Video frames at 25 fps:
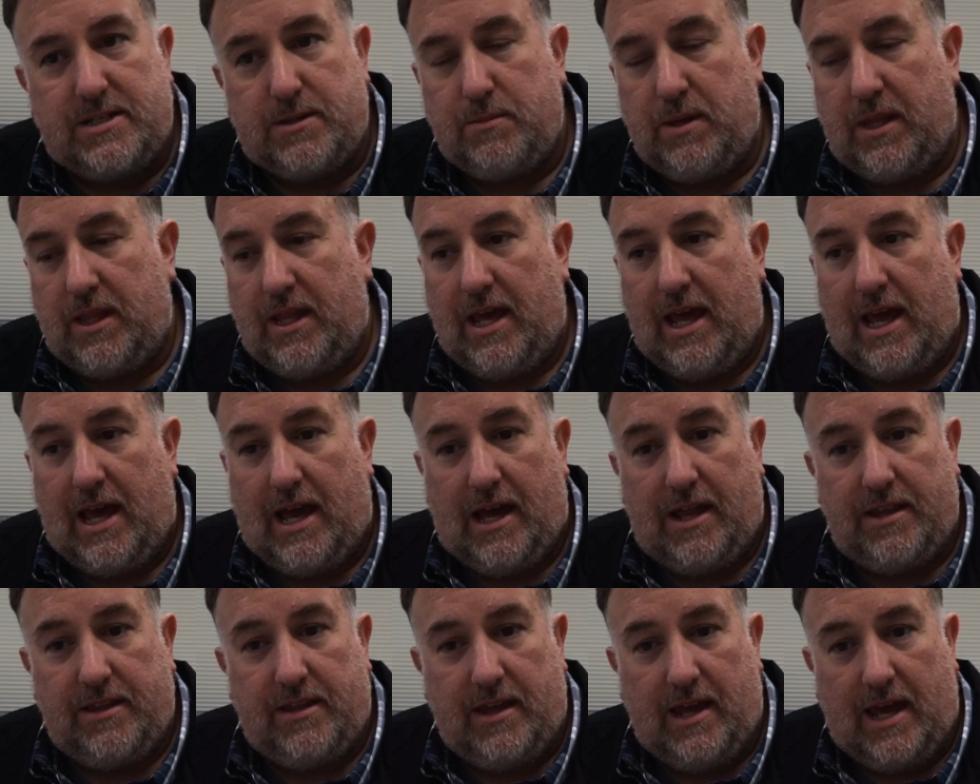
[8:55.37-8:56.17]
I mean, they
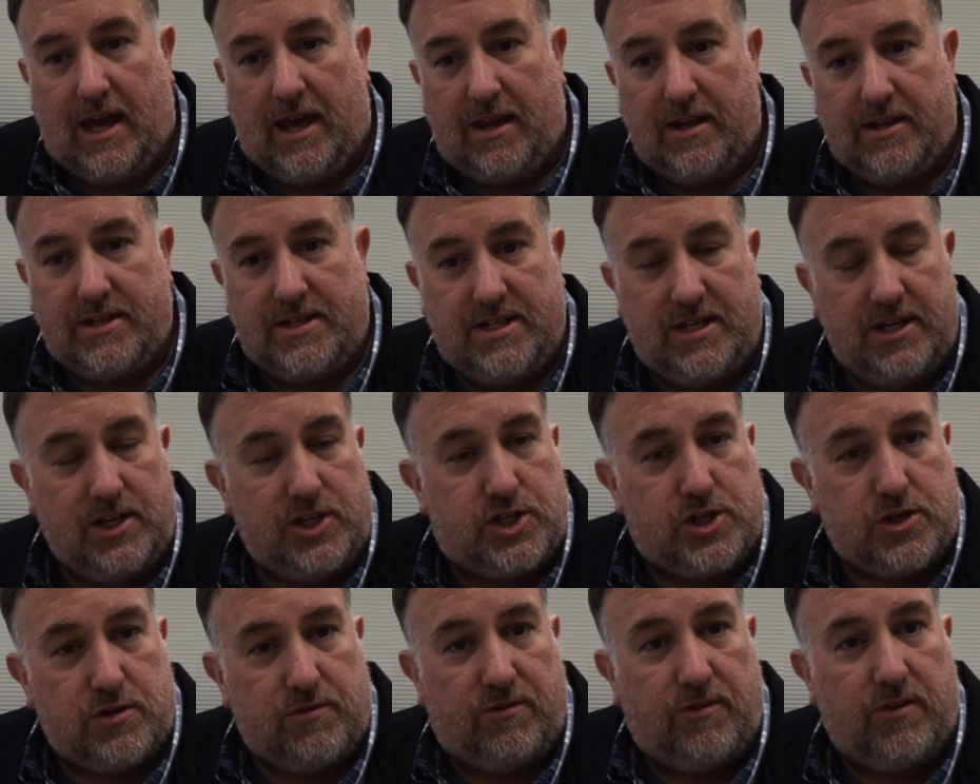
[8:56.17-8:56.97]
had a
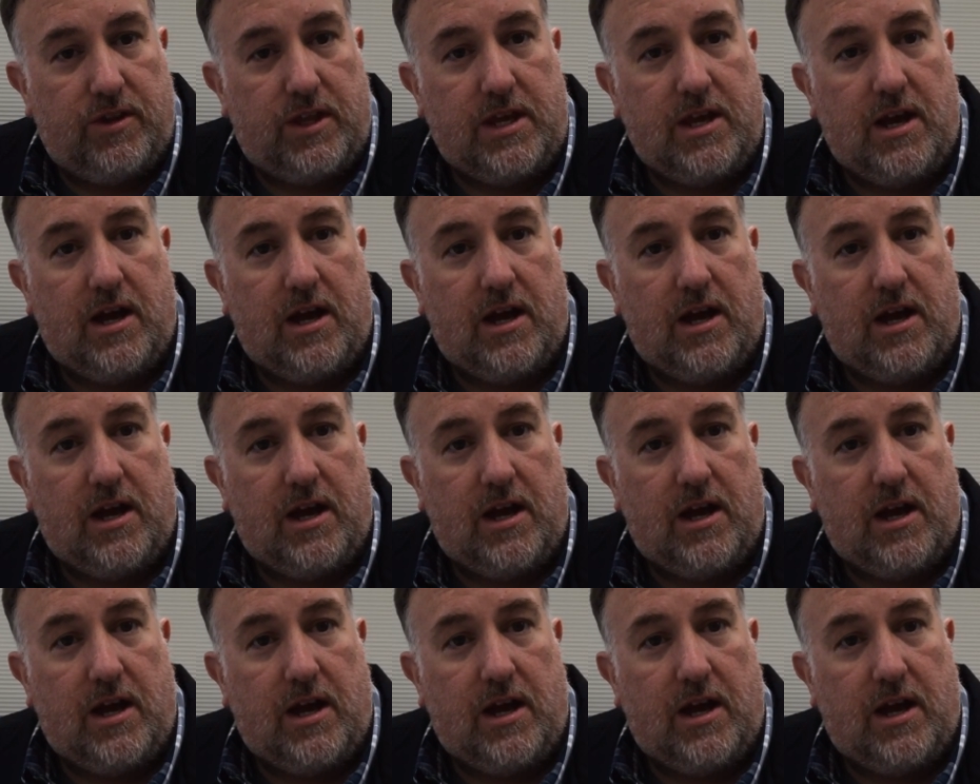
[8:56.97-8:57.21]
teacher for the